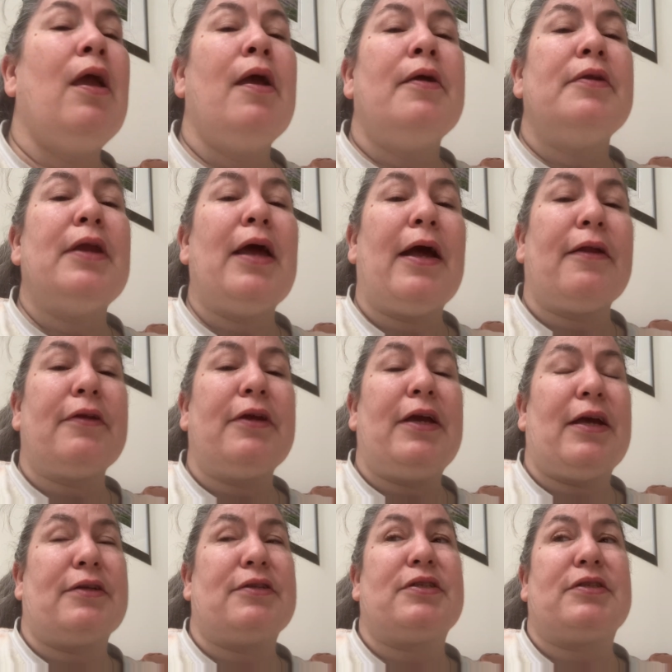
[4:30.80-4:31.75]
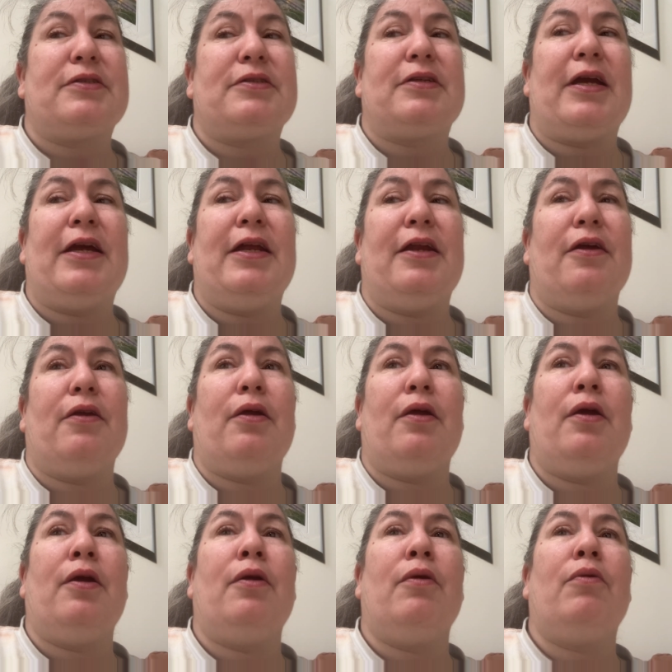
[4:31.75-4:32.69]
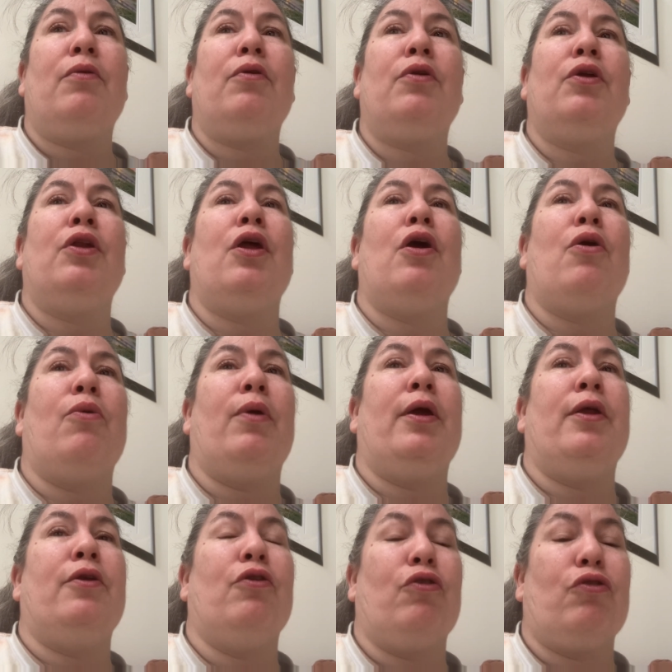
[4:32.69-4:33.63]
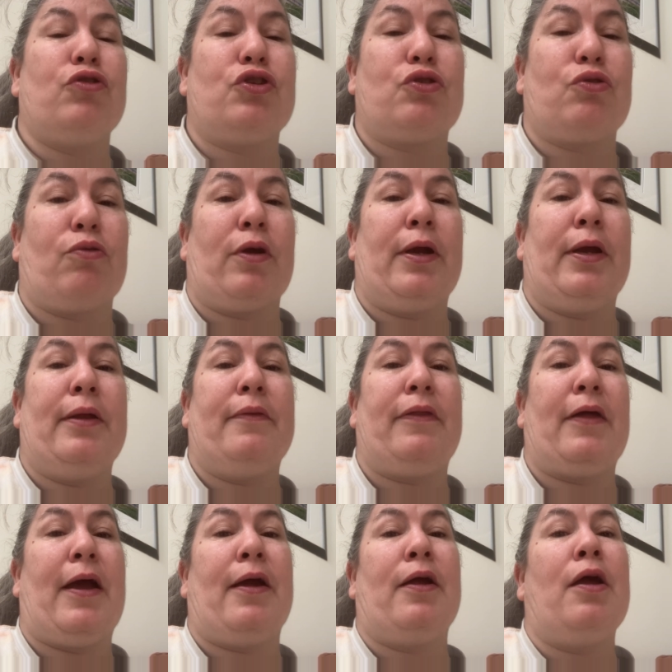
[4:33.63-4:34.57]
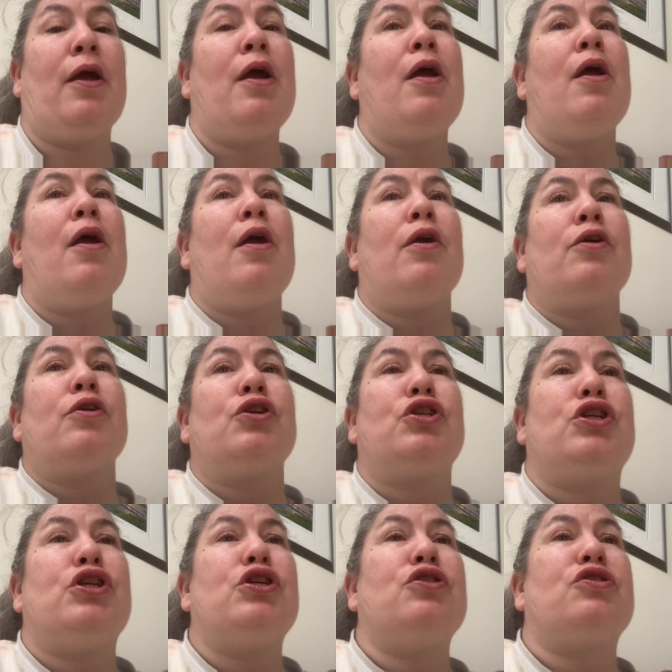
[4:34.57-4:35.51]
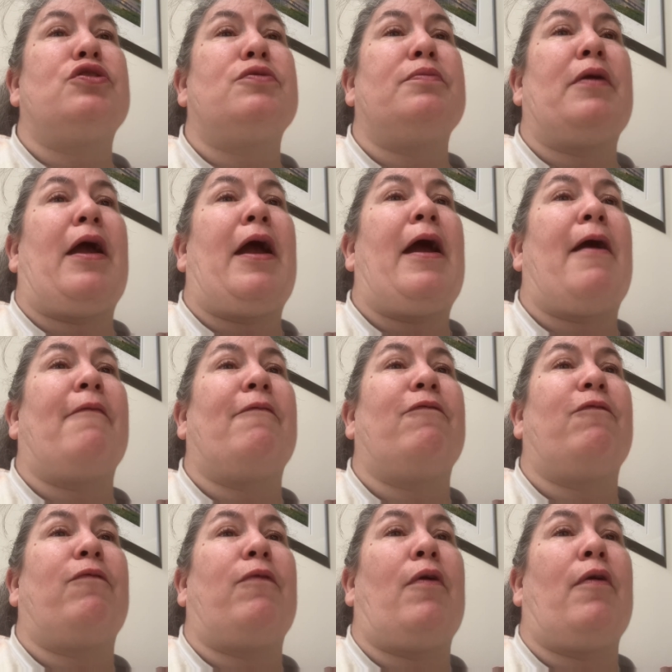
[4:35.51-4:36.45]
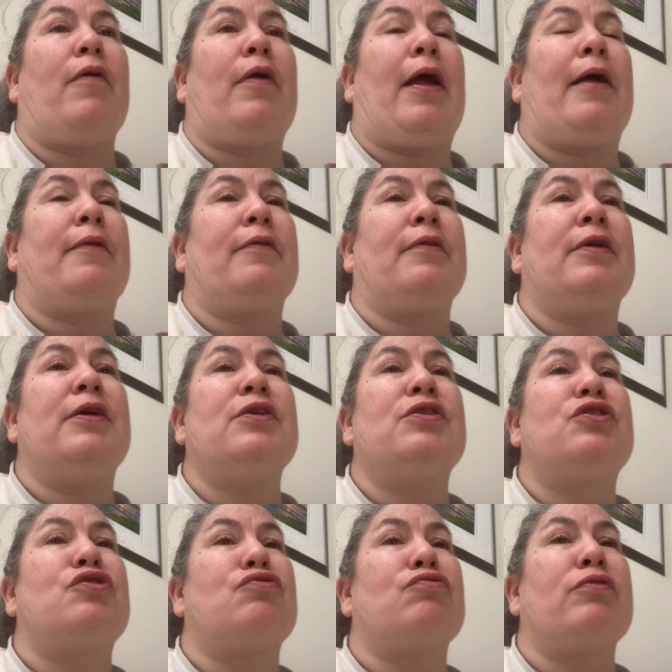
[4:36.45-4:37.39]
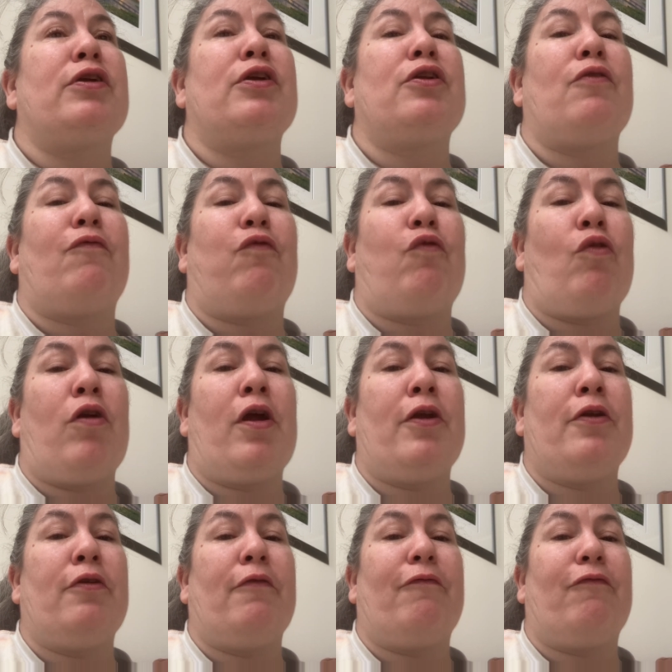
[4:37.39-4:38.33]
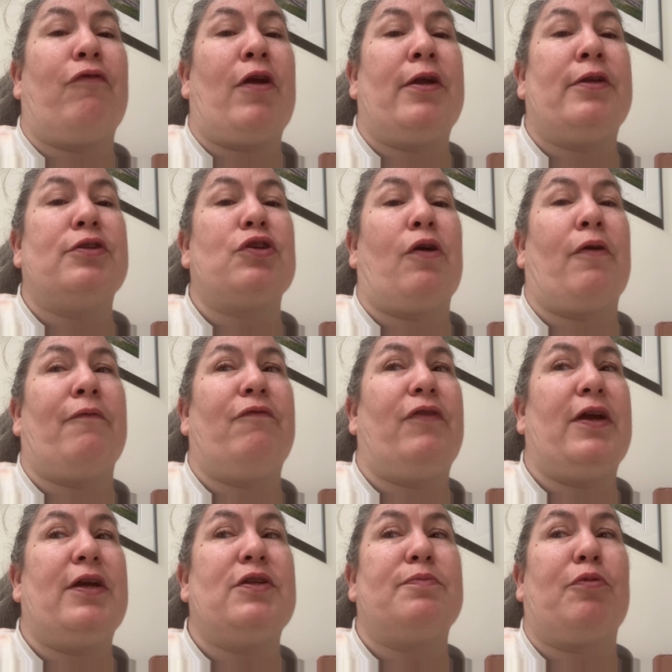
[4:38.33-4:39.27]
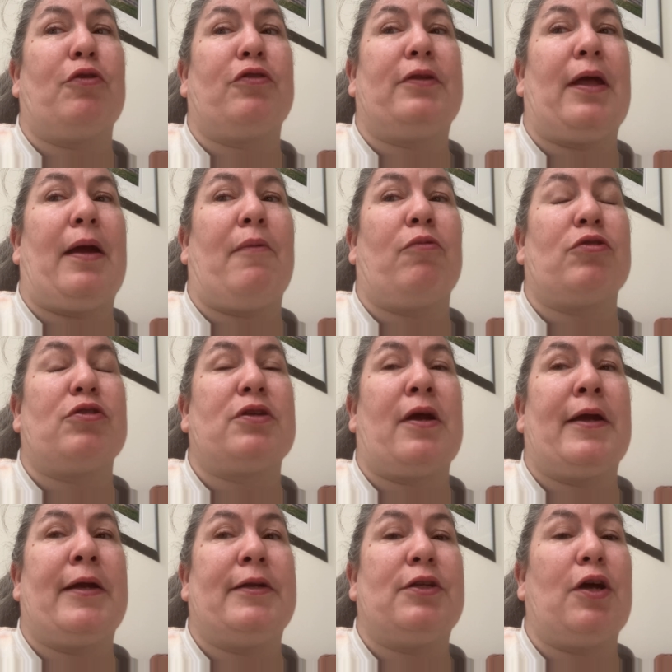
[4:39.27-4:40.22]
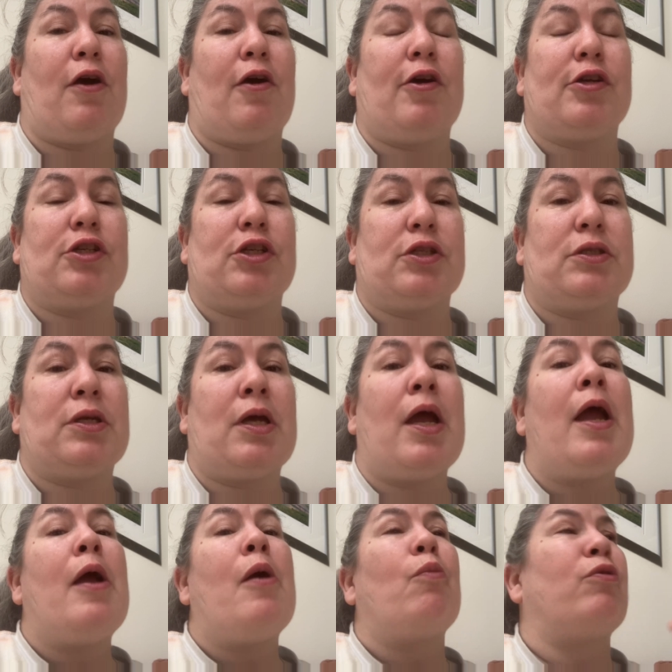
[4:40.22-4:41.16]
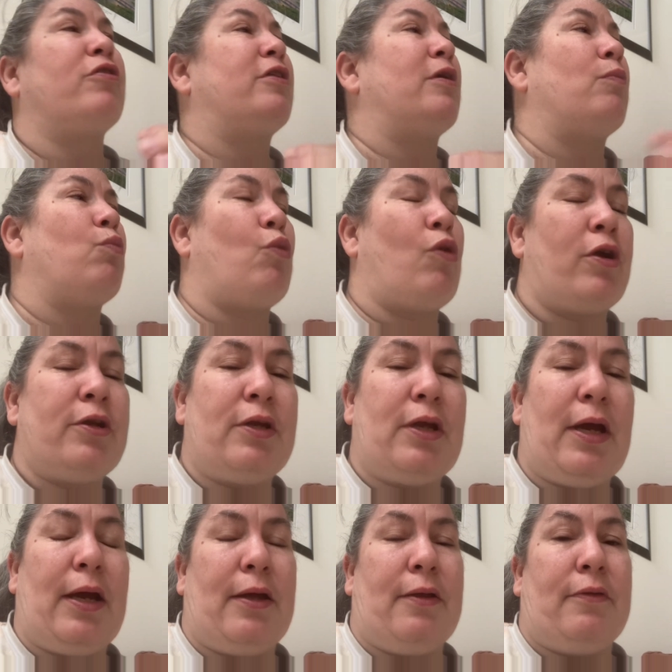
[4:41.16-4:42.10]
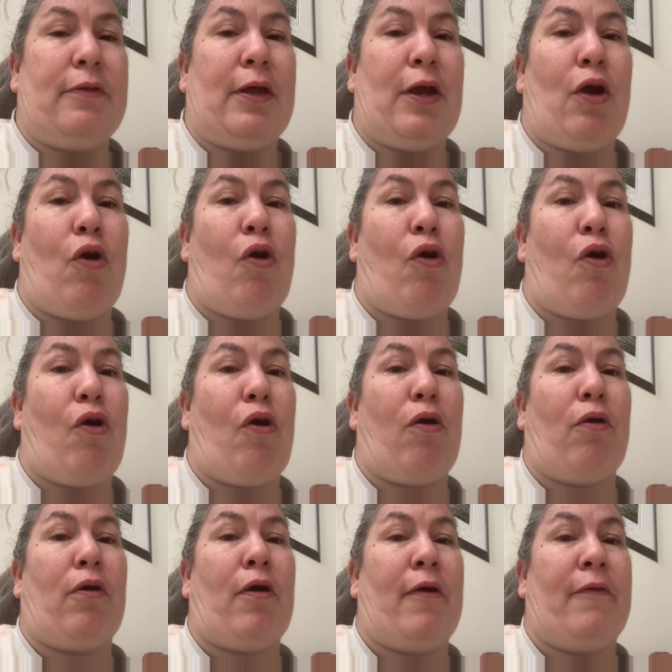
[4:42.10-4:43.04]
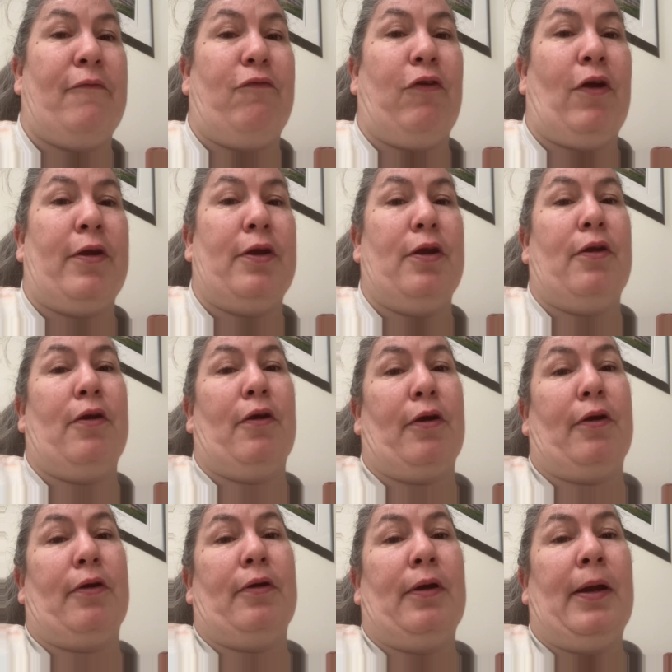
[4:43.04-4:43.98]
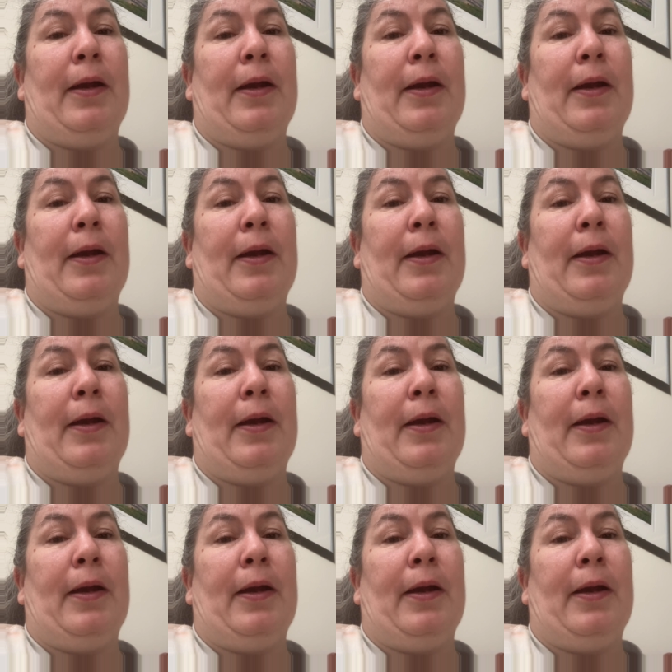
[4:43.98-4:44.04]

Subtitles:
Natalie has stated, in her story that she used to have at least 300 to 400 friends on Facebook that were Scientologists. Within one day, they all unfriended her.